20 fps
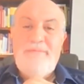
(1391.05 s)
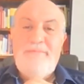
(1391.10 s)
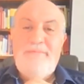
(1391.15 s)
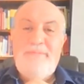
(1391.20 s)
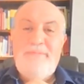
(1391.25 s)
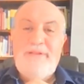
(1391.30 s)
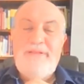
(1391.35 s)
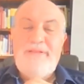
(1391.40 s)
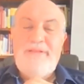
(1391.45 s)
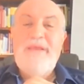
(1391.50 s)

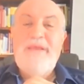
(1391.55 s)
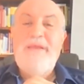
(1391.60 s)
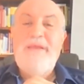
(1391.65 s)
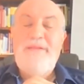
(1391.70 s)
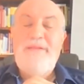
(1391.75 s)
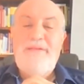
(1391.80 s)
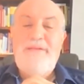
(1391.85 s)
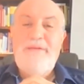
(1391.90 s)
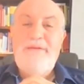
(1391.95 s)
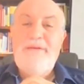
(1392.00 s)
but
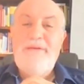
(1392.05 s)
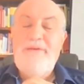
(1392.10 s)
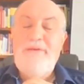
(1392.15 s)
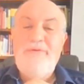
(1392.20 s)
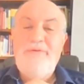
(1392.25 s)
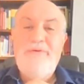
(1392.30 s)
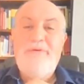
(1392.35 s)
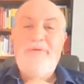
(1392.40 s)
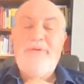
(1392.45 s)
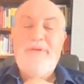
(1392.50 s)
hid a
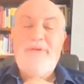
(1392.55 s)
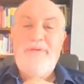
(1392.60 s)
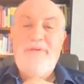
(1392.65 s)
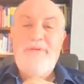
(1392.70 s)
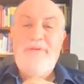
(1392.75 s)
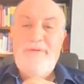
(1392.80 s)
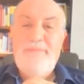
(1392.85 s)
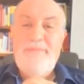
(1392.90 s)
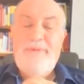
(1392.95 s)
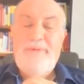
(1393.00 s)
huge
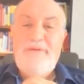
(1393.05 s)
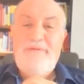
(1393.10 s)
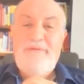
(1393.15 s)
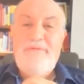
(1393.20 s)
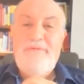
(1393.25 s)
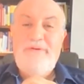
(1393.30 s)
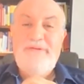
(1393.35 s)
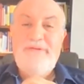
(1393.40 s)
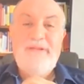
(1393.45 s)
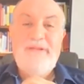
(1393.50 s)
amount of
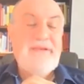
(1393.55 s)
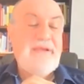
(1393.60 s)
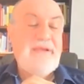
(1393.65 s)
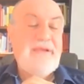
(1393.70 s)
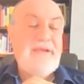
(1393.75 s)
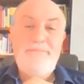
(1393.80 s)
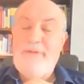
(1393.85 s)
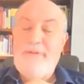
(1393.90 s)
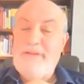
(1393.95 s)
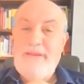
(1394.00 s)
risk that
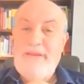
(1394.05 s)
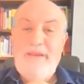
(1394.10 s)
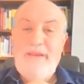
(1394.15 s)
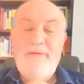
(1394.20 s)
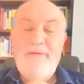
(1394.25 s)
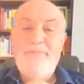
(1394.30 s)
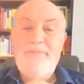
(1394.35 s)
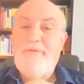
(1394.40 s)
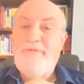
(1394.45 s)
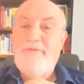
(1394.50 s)
kept building
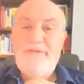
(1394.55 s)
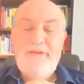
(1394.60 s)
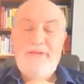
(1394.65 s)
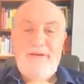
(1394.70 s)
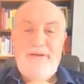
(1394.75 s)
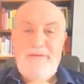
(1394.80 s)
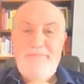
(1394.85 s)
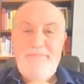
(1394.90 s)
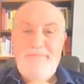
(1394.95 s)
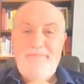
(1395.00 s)
up over
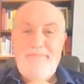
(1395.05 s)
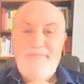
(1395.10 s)
time.